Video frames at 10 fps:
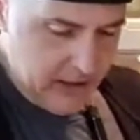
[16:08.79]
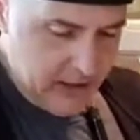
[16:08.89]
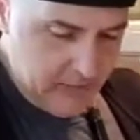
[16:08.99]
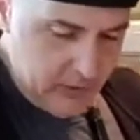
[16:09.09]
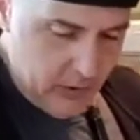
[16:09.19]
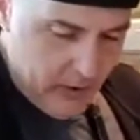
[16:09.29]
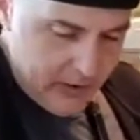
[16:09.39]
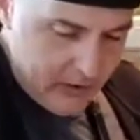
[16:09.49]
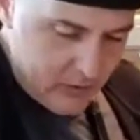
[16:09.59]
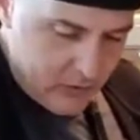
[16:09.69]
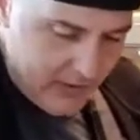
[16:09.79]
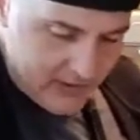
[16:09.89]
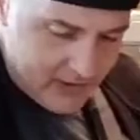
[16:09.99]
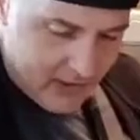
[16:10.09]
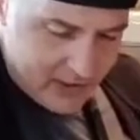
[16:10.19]
And if you don't want to use
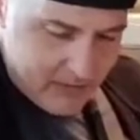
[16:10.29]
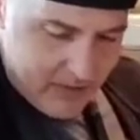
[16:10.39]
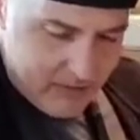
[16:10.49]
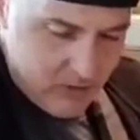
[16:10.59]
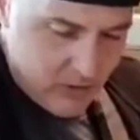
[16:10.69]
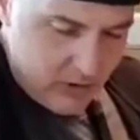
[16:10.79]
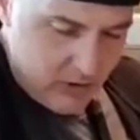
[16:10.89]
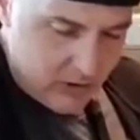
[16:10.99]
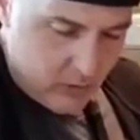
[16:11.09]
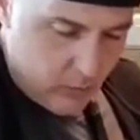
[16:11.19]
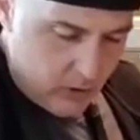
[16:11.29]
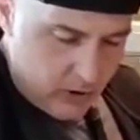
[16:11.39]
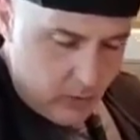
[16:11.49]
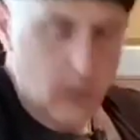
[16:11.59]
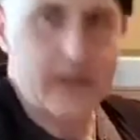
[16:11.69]
red sauce, maybe you can use a
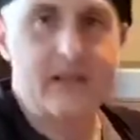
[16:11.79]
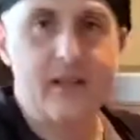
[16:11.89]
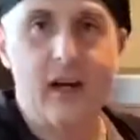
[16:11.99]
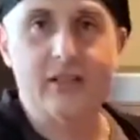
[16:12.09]
white